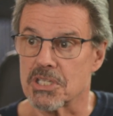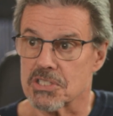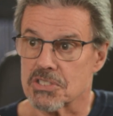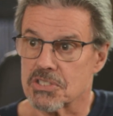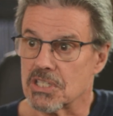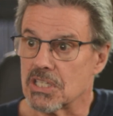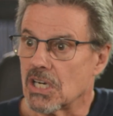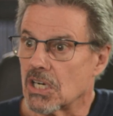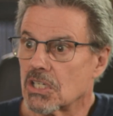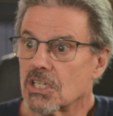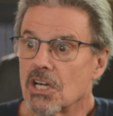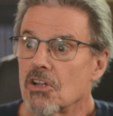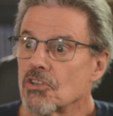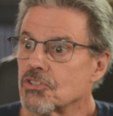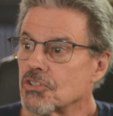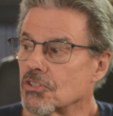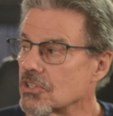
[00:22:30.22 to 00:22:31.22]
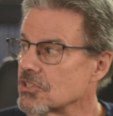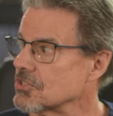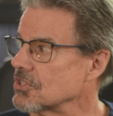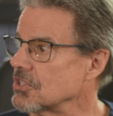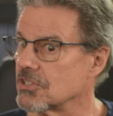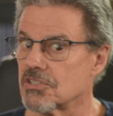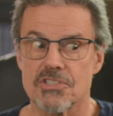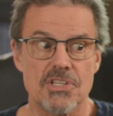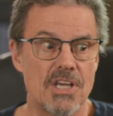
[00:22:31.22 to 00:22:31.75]
Because in our culture
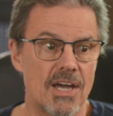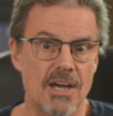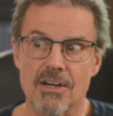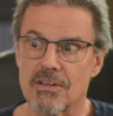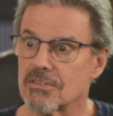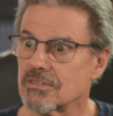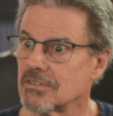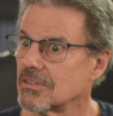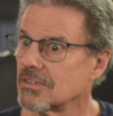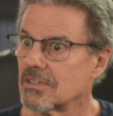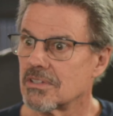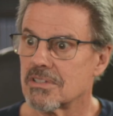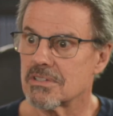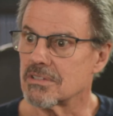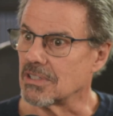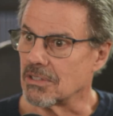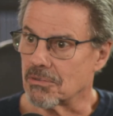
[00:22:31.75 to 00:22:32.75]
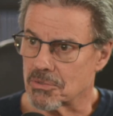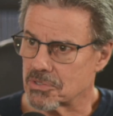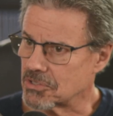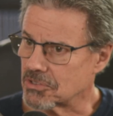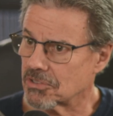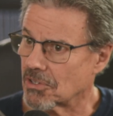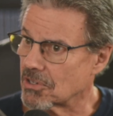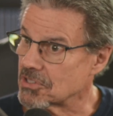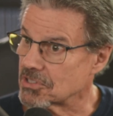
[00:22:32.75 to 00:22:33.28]
as it is now,
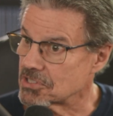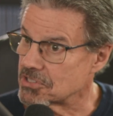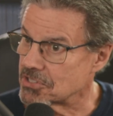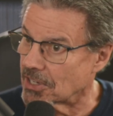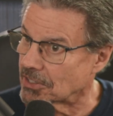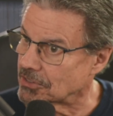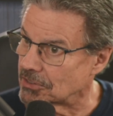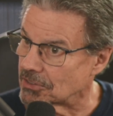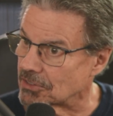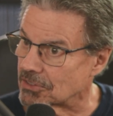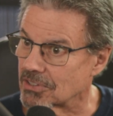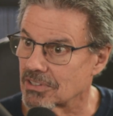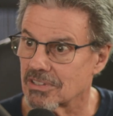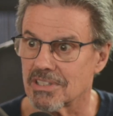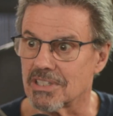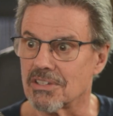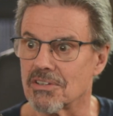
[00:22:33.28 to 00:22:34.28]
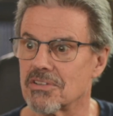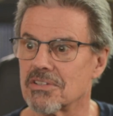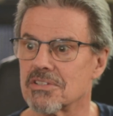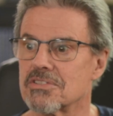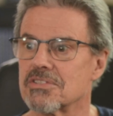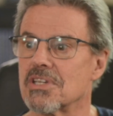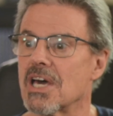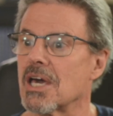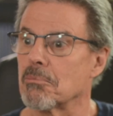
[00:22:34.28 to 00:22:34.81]
which is largely secular,
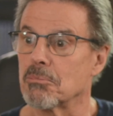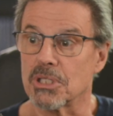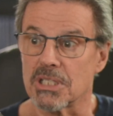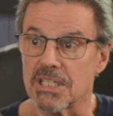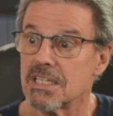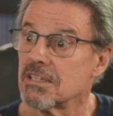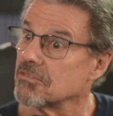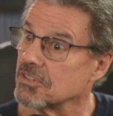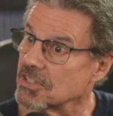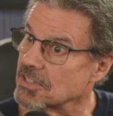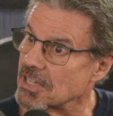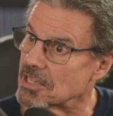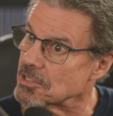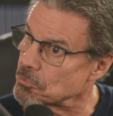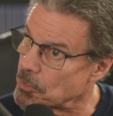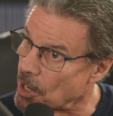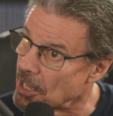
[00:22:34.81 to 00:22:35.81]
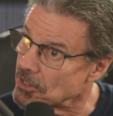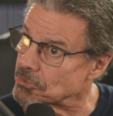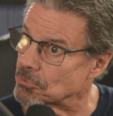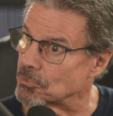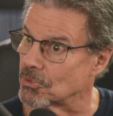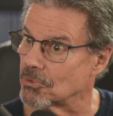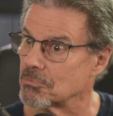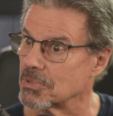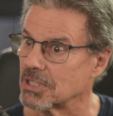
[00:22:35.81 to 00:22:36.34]
it's not believed that that's
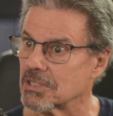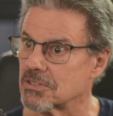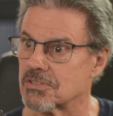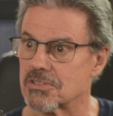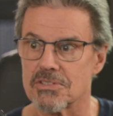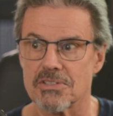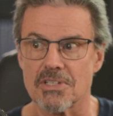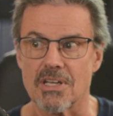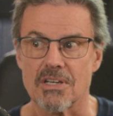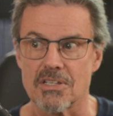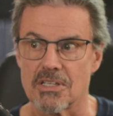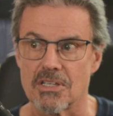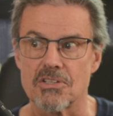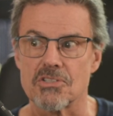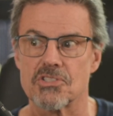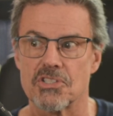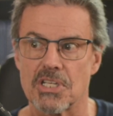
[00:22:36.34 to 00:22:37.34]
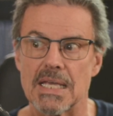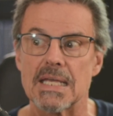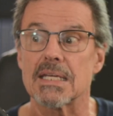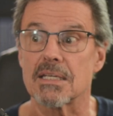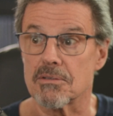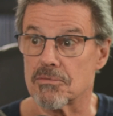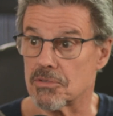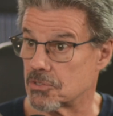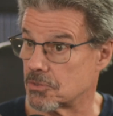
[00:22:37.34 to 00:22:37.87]
possible because there's not an
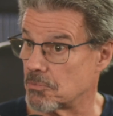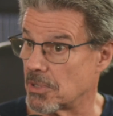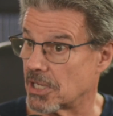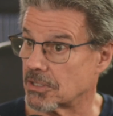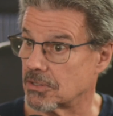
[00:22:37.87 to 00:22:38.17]
understanding of this